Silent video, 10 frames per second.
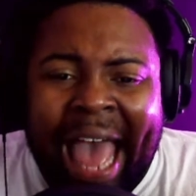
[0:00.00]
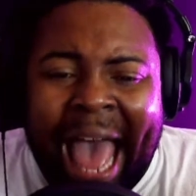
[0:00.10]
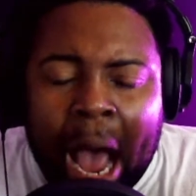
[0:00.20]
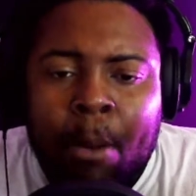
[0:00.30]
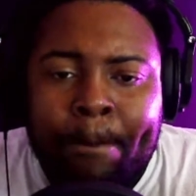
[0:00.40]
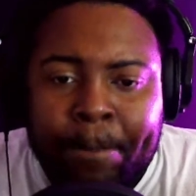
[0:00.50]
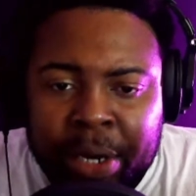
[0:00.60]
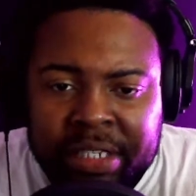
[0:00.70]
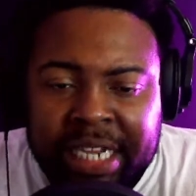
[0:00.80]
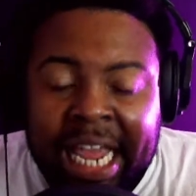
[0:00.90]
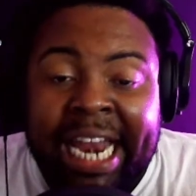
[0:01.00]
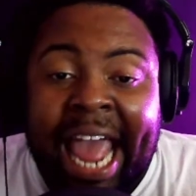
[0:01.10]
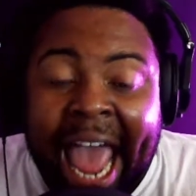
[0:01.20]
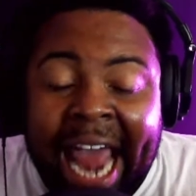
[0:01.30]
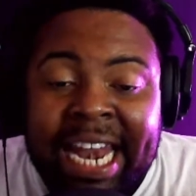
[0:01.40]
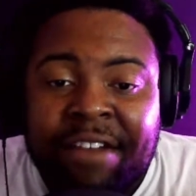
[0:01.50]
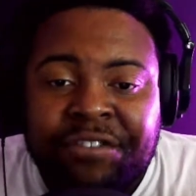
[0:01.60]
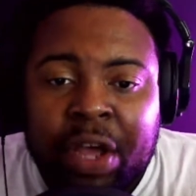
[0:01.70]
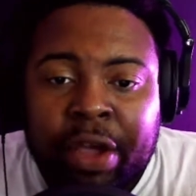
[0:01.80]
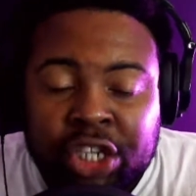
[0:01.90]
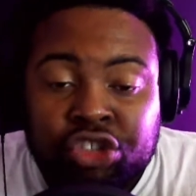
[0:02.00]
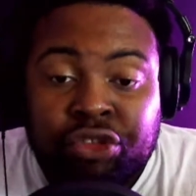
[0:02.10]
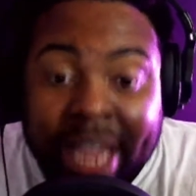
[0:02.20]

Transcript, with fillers: outputs in NFL history,